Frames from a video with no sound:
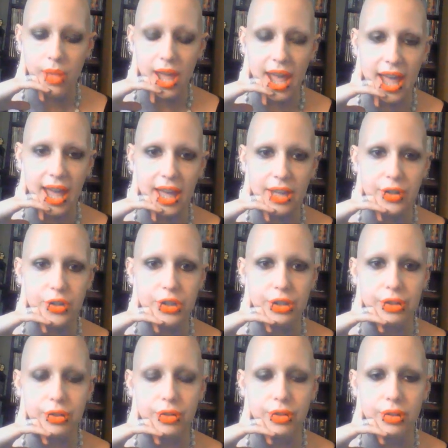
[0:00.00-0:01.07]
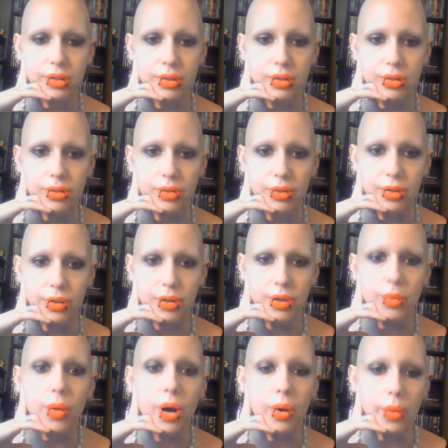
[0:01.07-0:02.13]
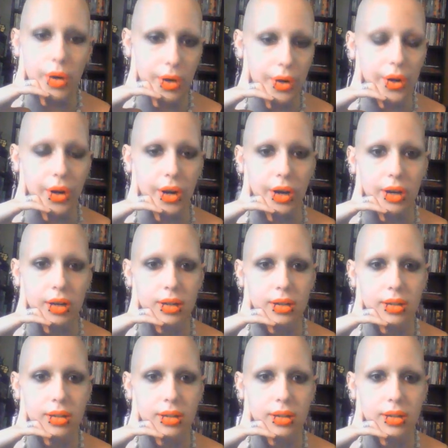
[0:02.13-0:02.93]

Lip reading: And you owe her